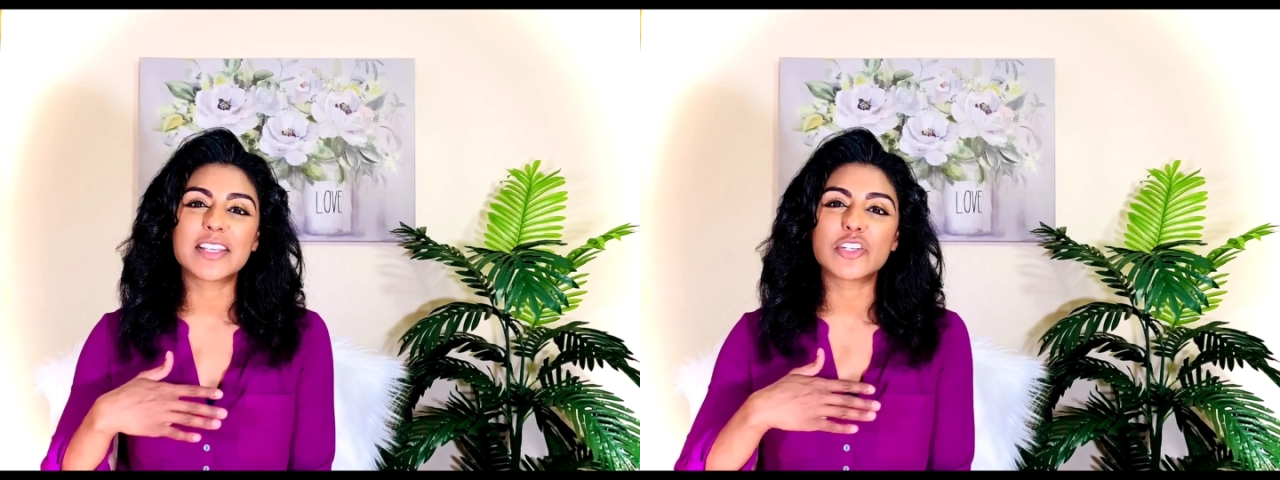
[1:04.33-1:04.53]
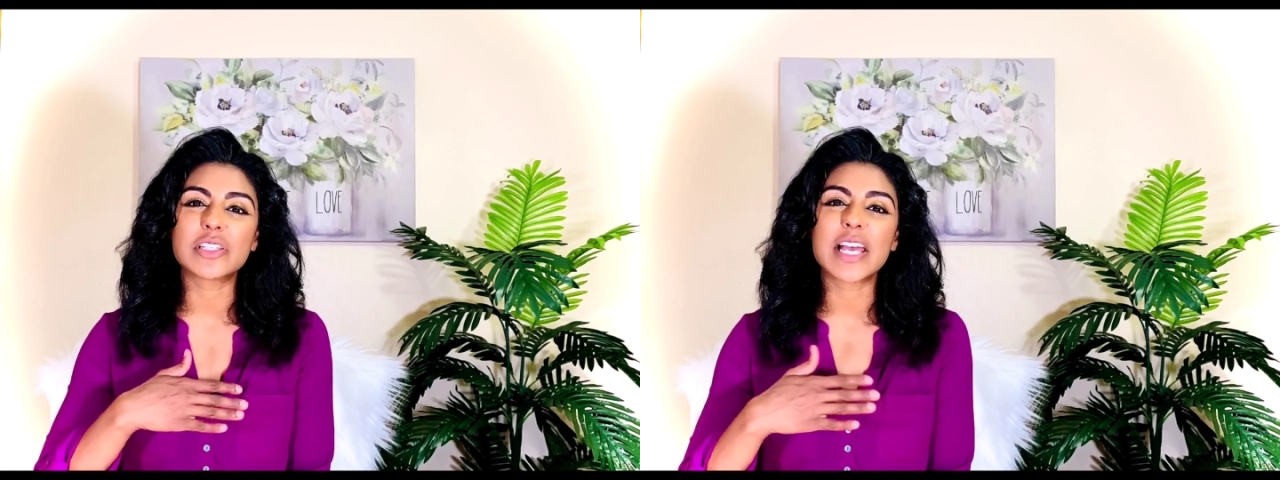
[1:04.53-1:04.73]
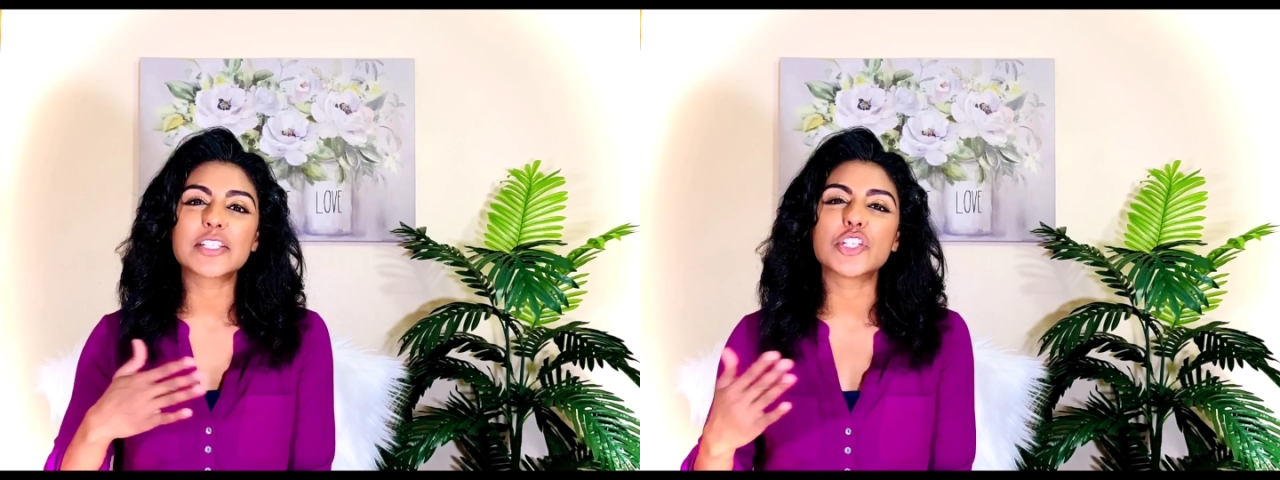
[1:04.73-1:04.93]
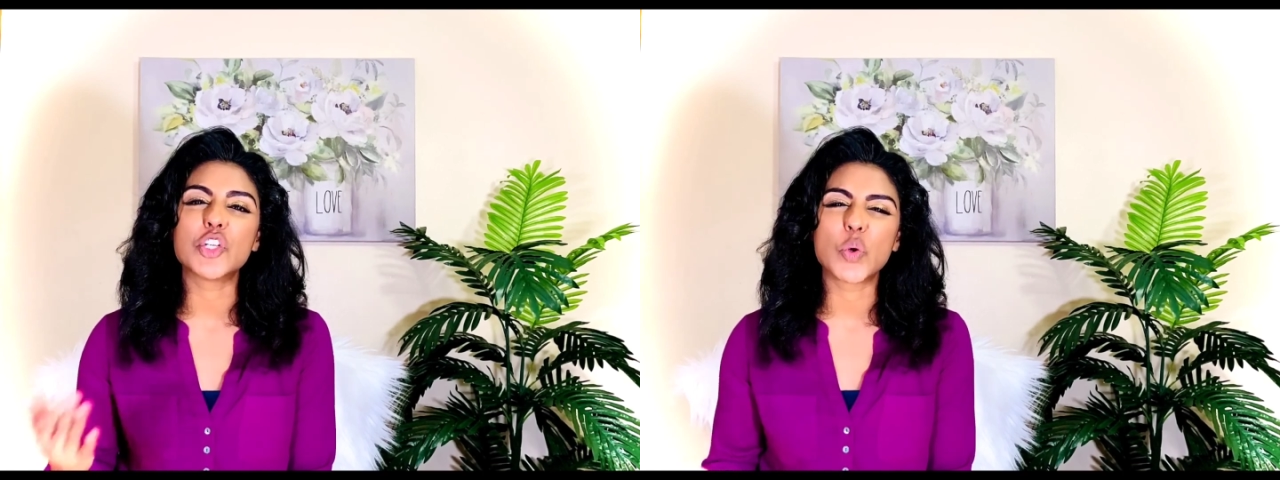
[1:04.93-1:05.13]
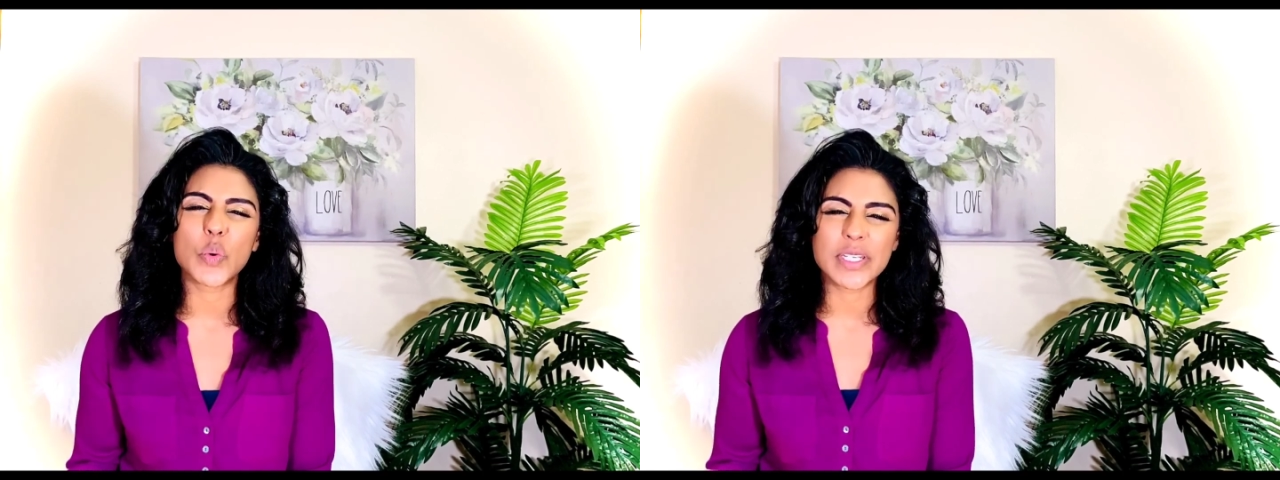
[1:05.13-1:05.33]
there's less
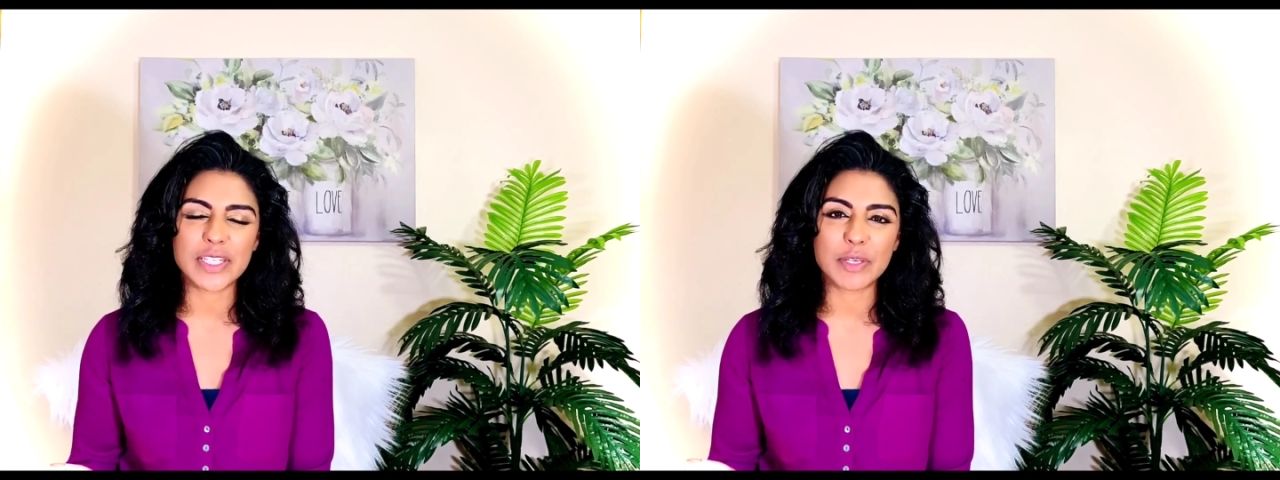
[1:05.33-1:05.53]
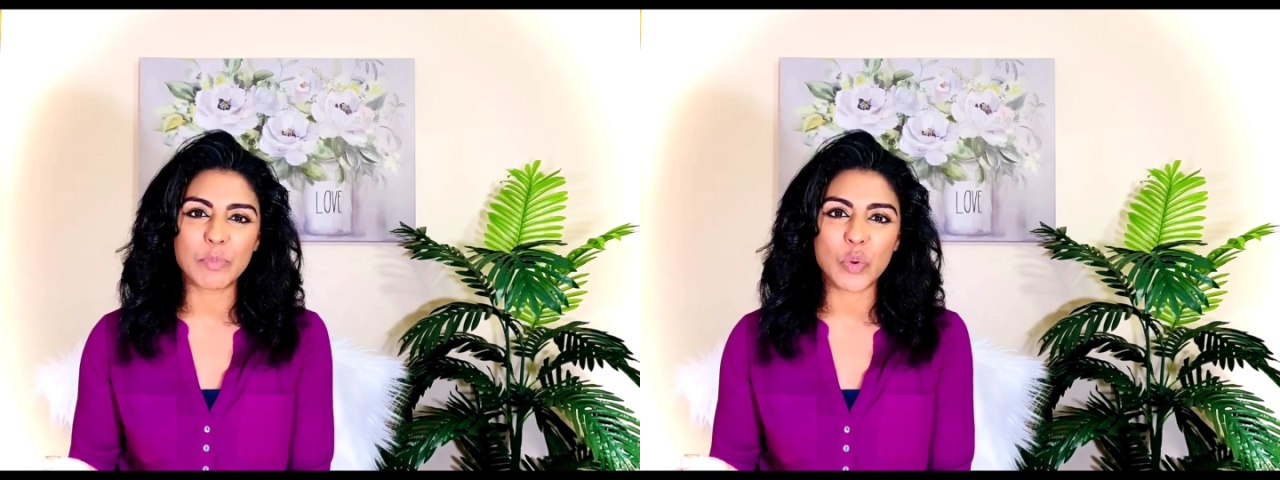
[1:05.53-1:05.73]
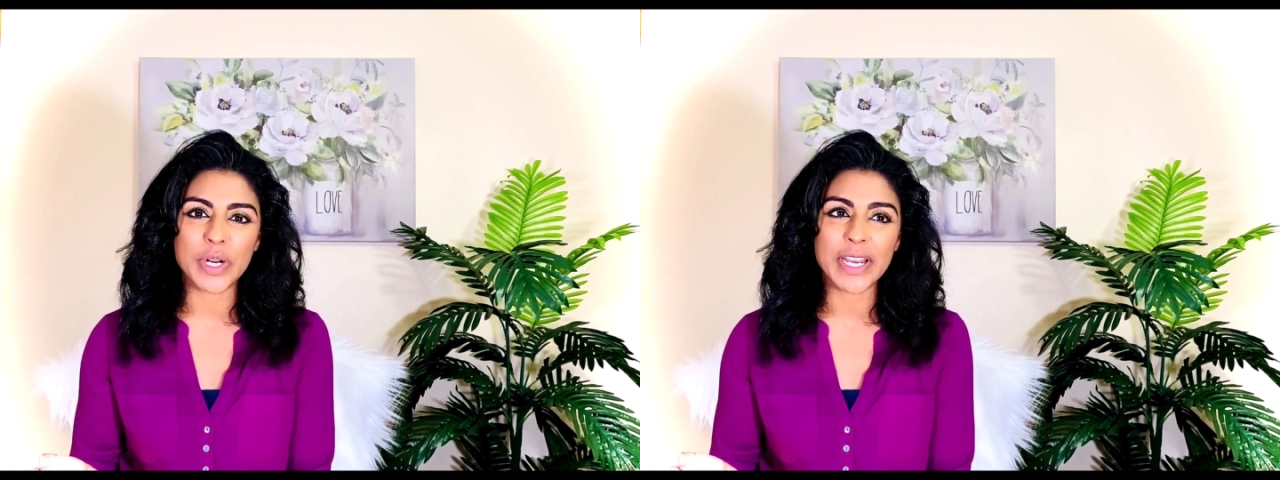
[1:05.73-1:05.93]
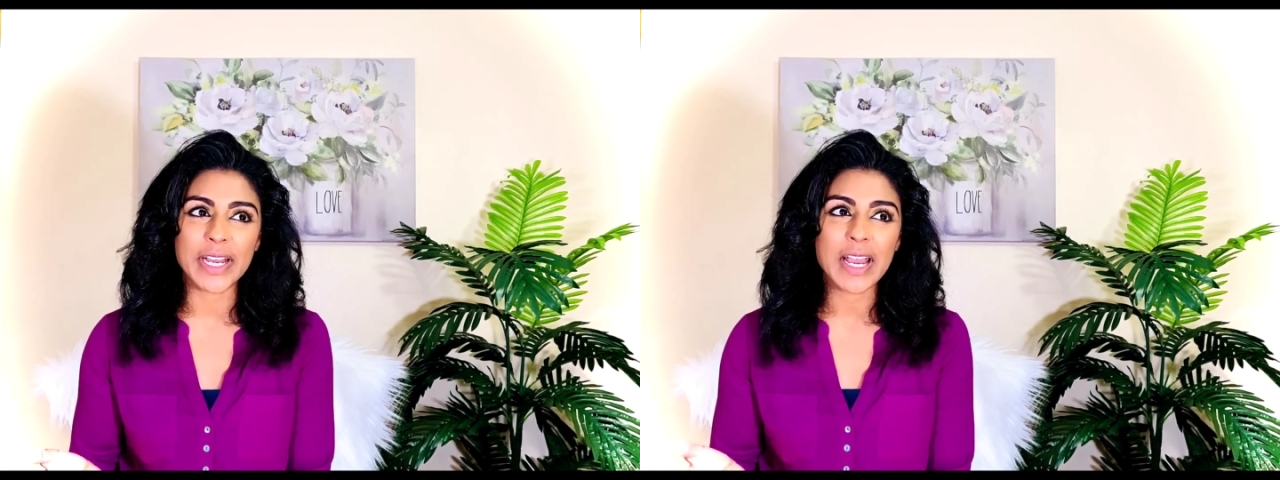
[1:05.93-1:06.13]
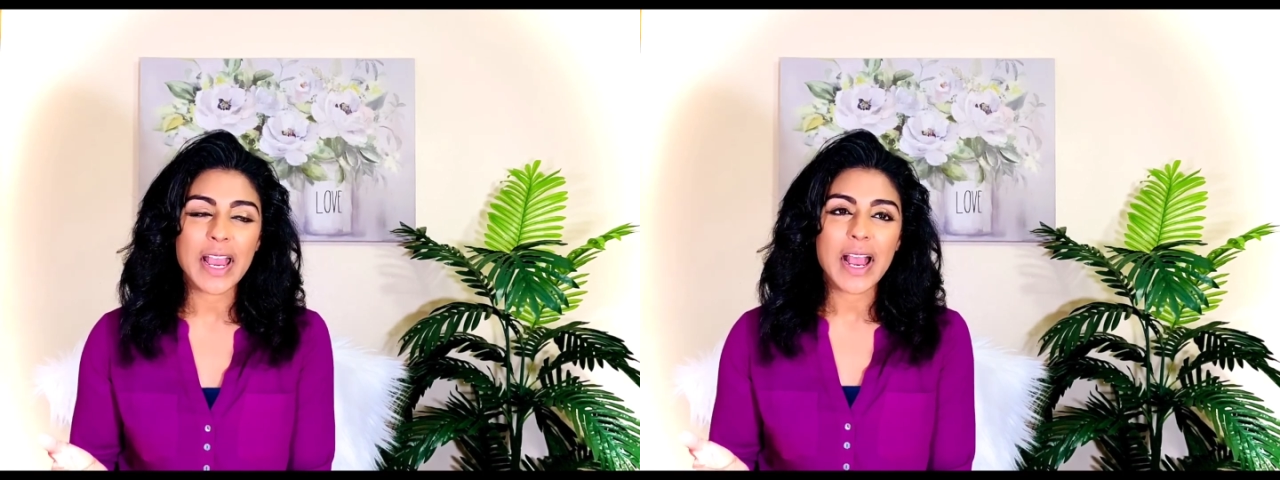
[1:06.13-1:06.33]
noise in the morning.